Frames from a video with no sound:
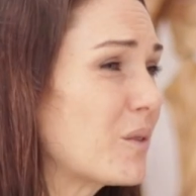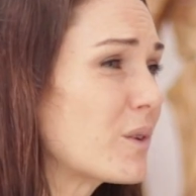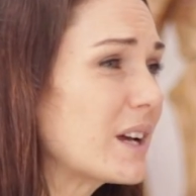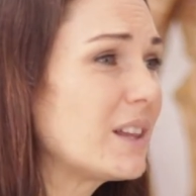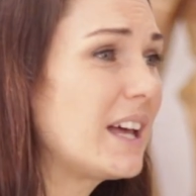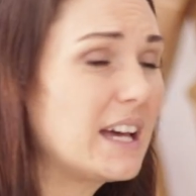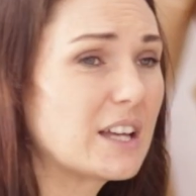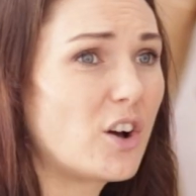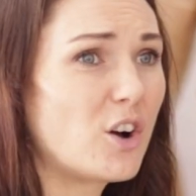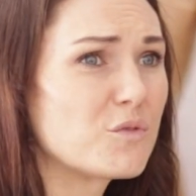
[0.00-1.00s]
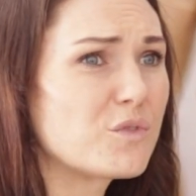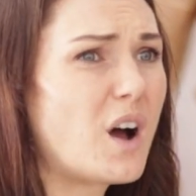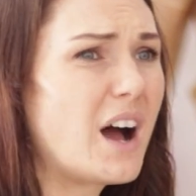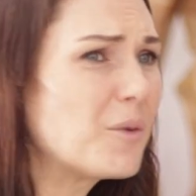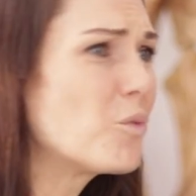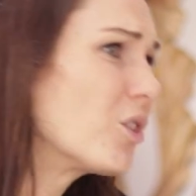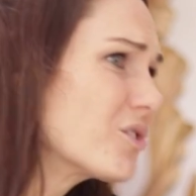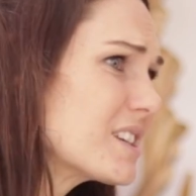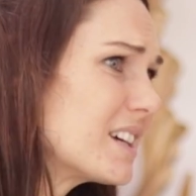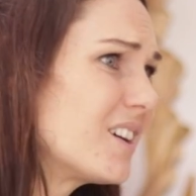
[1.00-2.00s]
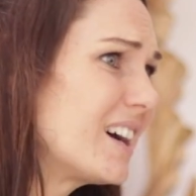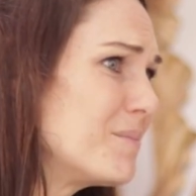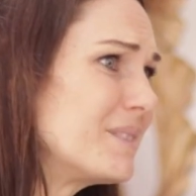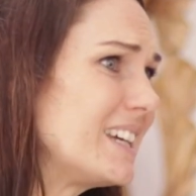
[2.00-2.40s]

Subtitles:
a real hit of I'm wanted, I'm